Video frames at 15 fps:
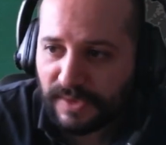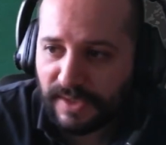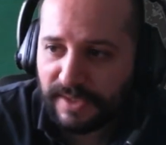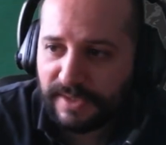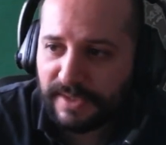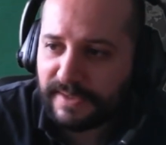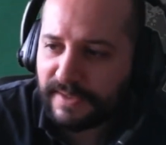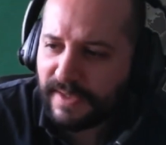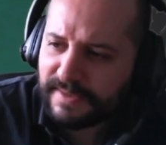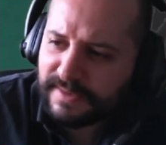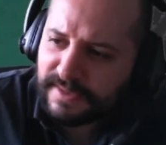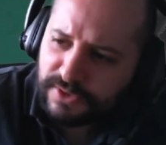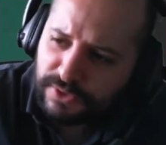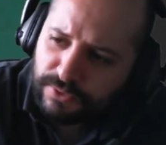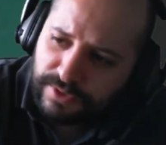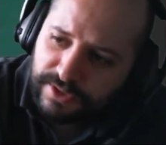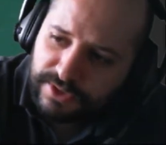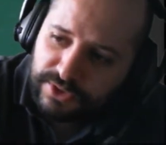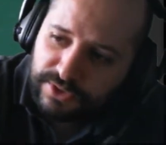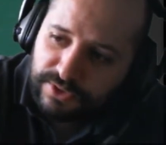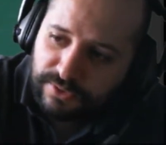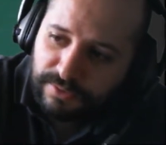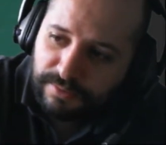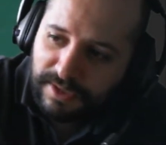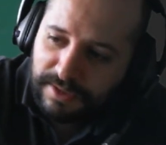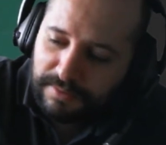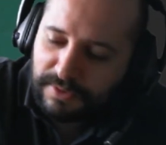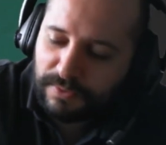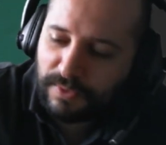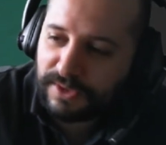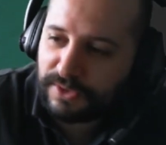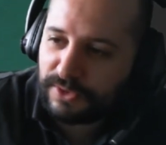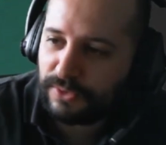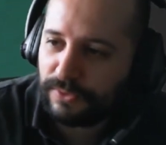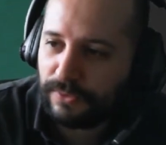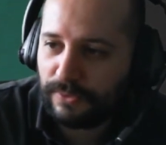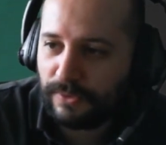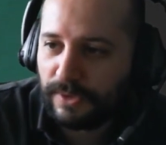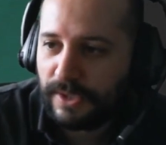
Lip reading: And in that situation, you maybe want to